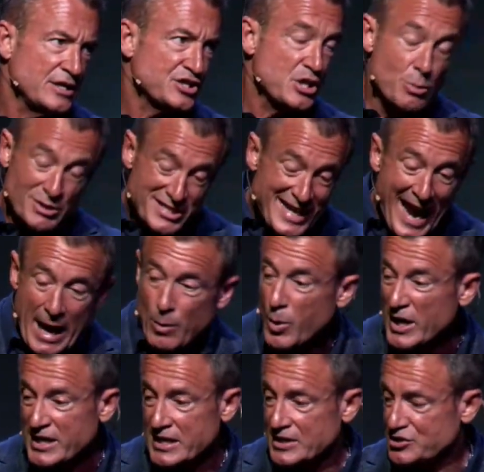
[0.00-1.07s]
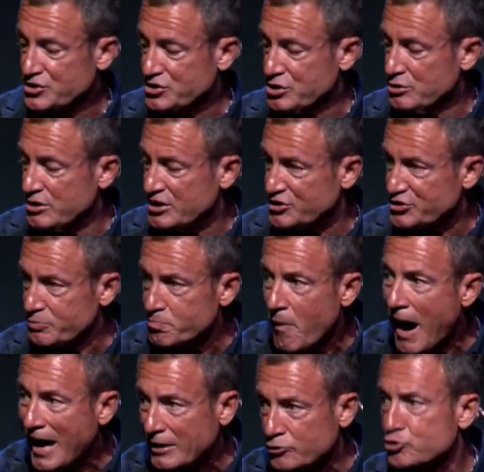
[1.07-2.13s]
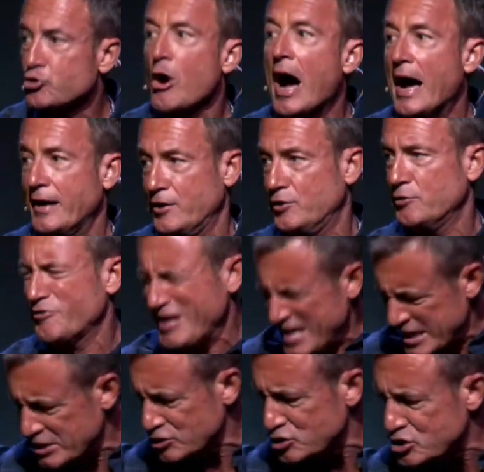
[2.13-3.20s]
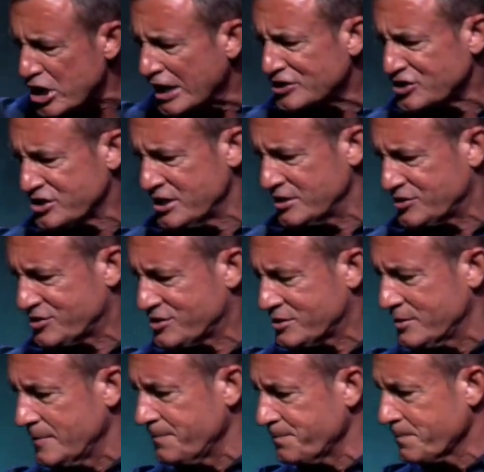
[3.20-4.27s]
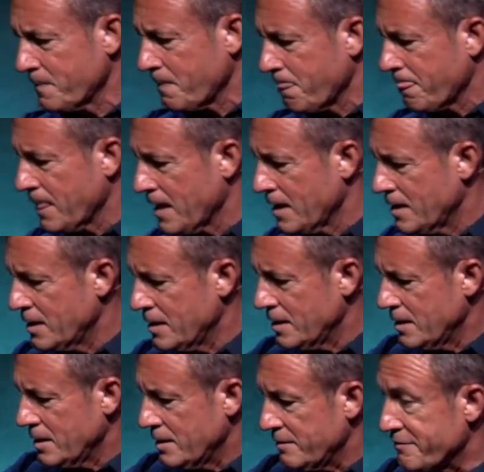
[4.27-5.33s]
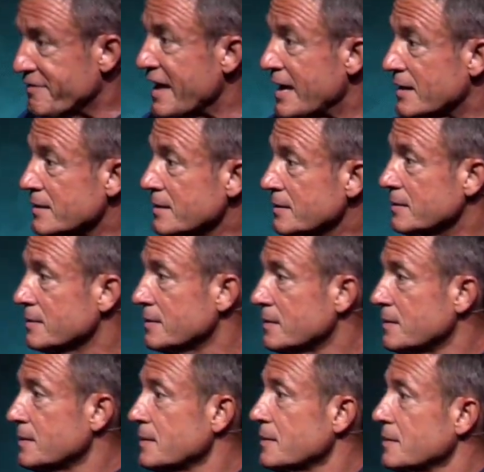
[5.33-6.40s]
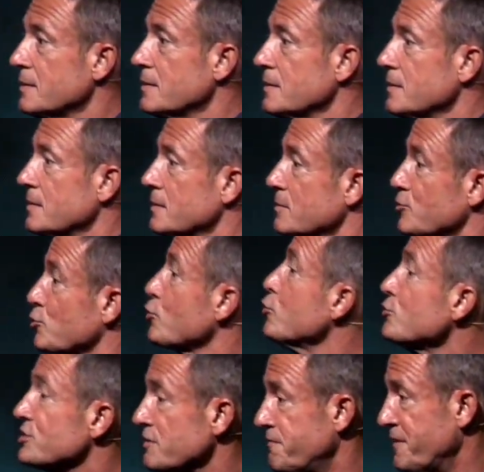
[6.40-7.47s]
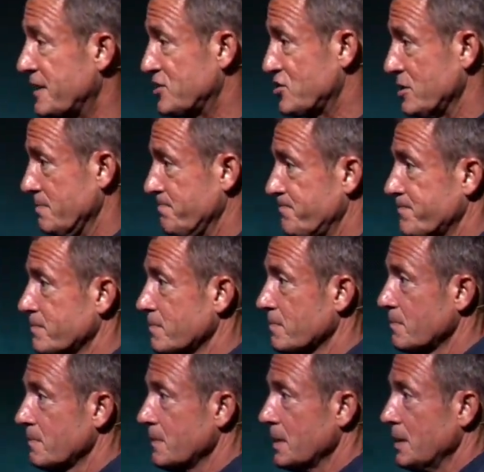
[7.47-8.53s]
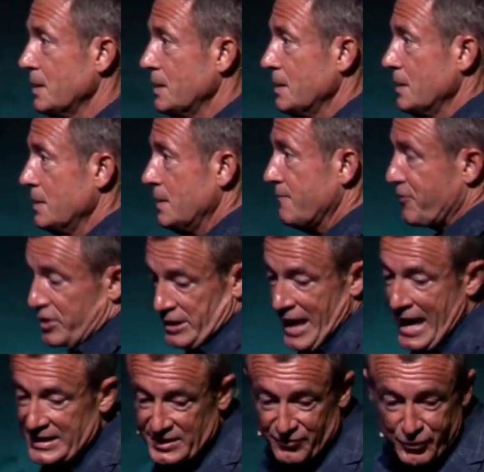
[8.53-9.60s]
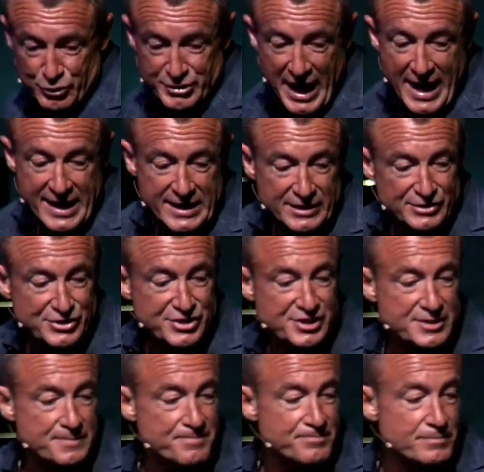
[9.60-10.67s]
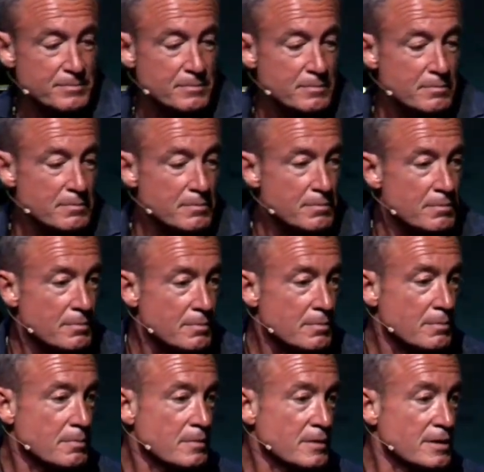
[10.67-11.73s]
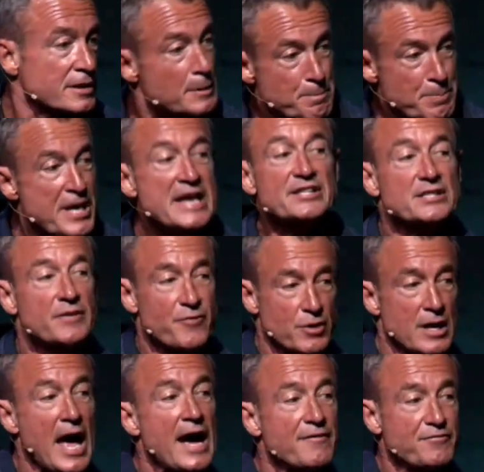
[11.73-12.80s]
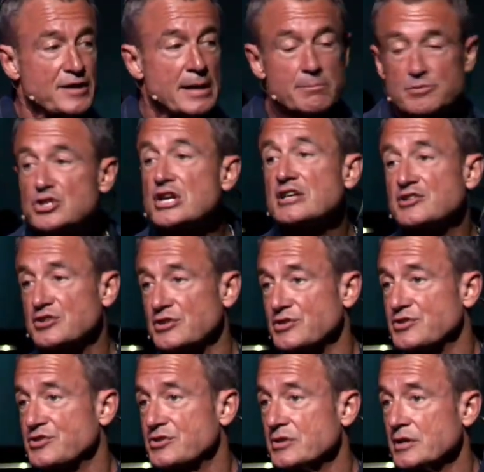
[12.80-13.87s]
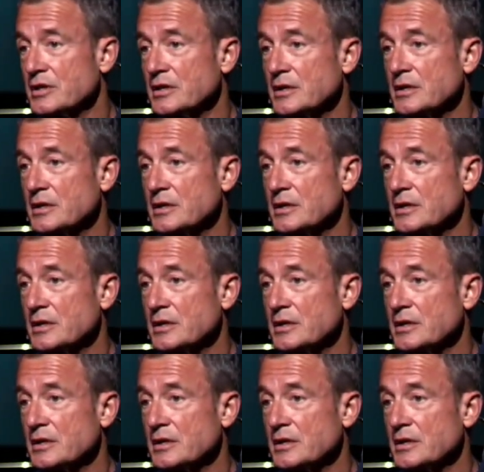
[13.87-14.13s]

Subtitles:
she was an eyewitness to this mock trial, the injustice. Then the crucifixion. And for the last few days, the piece of her life named Jesus